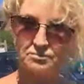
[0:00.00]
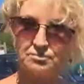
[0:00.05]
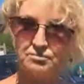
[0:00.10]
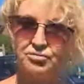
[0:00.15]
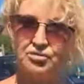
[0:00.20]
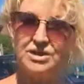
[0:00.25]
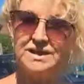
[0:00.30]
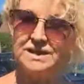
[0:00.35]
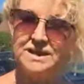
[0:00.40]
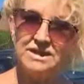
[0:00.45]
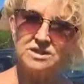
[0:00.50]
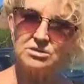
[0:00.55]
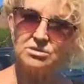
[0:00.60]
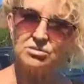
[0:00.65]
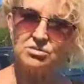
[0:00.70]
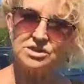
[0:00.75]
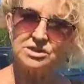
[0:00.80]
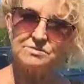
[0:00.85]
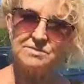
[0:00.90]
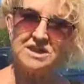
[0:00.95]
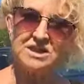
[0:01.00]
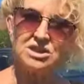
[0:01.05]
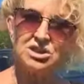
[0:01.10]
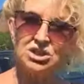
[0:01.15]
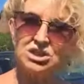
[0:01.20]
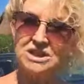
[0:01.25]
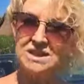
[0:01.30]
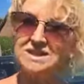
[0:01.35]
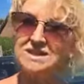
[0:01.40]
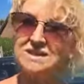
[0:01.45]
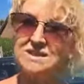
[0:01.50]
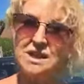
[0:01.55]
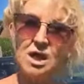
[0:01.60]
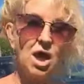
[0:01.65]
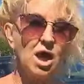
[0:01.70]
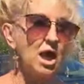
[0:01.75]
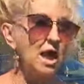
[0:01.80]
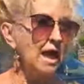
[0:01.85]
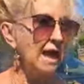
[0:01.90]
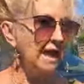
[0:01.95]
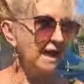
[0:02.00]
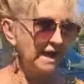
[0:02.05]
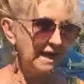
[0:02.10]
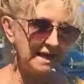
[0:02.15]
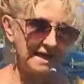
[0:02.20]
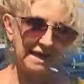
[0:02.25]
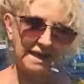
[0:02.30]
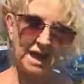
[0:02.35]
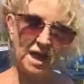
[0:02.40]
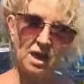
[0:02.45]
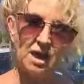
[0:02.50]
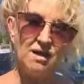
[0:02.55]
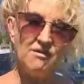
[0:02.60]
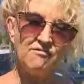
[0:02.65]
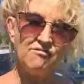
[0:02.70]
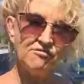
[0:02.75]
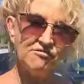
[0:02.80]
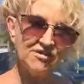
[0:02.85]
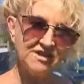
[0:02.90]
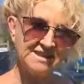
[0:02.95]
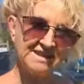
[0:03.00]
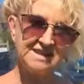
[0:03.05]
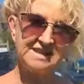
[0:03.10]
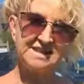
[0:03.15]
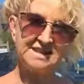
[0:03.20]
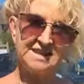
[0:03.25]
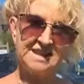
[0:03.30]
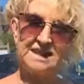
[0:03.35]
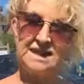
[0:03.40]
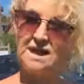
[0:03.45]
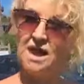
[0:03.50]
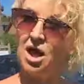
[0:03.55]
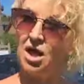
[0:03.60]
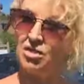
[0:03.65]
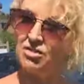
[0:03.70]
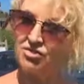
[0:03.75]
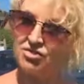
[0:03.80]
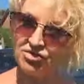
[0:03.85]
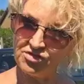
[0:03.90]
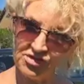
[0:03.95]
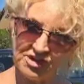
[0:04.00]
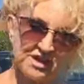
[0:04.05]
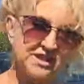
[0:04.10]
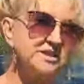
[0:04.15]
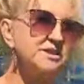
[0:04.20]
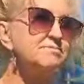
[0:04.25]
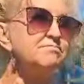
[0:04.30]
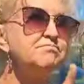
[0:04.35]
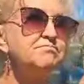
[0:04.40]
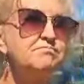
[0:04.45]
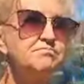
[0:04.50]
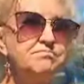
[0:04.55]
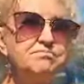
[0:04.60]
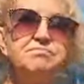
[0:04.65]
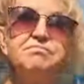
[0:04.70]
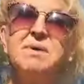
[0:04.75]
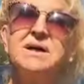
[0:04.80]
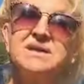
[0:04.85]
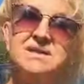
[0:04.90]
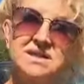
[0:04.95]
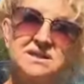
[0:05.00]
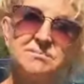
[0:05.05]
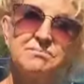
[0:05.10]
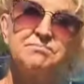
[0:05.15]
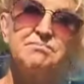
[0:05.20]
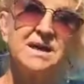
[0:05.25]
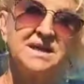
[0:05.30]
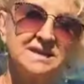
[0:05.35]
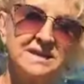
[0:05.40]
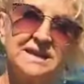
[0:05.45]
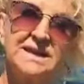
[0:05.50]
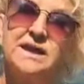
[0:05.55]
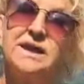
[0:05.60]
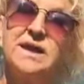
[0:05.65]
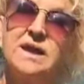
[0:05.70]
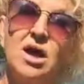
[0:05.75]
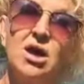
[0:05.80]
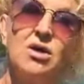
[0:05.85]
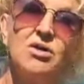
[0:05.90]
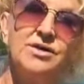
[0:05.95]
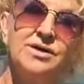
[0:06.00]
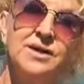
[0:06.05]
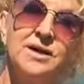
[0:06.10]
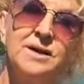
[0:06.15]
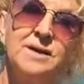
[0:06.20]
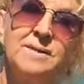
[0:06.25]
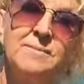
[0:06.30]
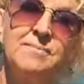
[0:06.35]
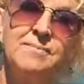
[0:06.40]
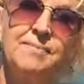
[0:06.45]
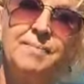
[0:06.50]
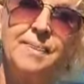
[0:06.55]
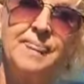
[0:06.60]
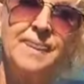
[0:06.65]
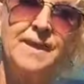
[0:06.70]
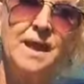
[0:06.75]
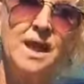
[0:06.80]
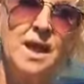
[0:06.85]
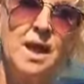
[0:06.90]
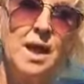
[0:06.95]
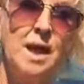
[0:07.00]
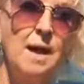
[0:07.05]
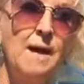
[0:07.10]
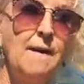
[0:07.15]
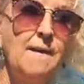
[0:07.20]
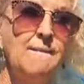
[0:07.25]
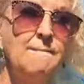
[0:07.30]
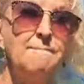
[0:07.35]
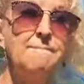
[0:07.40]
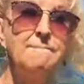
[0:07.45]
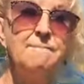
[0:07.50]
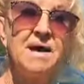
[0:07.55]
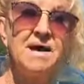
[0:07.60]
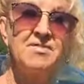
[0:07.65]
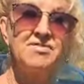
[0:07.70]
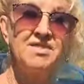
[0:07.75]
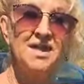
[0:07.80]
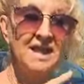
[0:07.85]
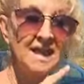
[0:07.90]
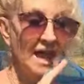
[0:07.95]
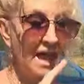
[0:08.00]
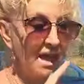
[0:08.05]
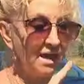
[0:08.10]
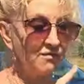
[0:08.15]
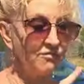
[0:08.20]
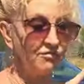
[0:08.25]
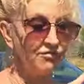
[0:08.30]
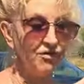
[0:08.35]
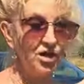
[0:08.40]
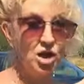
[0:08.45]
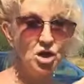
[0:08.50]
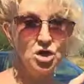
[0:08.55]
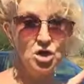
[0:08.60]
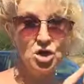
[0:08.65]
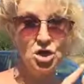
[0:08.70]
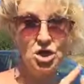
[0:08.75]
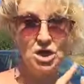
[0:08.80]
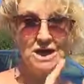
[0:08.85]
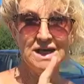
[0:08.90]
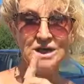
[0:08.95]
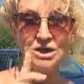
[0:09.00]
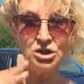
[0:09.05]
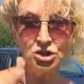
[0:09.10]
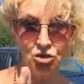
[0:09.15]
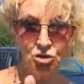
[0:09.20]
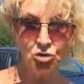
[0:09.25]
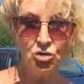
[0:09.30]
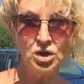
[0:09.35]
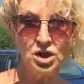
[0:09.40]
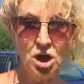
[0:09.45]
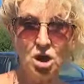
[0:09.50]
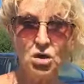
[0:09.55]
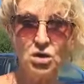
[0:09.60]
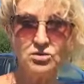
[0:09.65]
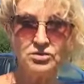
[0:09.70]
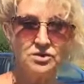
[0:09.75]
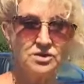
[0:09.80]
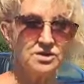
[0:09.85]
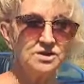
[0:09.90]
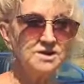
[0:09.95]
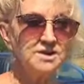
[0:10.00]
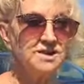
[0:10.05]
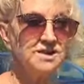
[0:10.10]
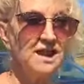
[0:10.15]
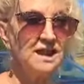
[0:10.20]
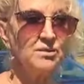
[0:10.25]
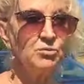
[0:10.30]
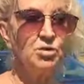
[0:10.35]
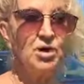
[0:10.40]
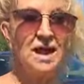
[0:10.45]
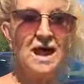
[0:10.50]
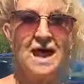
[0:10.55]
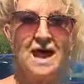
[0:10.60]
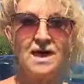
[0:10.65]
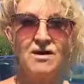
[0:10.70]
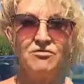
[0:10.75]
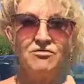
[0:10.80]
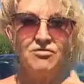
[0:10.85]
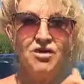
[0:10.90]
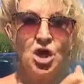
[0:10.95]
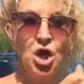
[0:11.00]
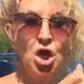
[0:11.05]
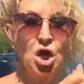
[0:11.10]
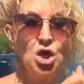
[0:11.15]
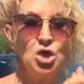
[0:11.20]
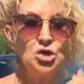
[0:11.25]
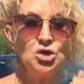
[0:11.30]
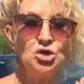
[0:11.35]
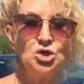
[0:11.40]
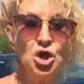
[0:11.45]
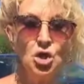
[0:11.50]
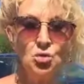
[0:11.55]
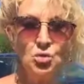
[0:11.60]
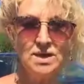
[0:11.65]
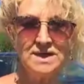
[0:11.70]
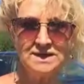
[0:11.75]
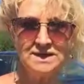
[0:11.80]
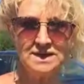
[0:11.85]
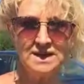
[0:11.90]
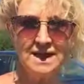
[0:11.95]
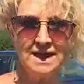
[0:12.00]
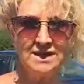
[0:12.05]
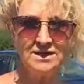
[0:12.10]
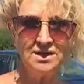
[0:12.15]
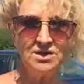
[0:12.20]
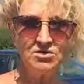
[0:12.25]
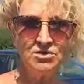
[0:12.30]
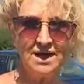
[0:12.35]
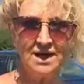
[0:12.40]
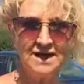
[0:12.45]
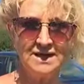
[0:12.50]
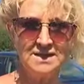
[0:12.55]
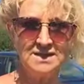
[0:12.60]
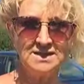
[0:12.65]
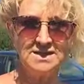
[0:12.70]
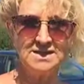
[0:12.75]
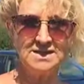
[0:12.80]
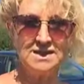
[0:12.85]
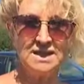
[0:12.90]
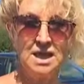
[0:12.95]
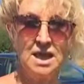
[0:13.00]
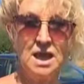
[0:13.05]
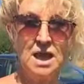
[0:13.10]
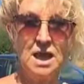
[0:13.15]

breed or species here visiting this Buddleia garden, but they have, in your gardens, they will have nowhere to lay their eggs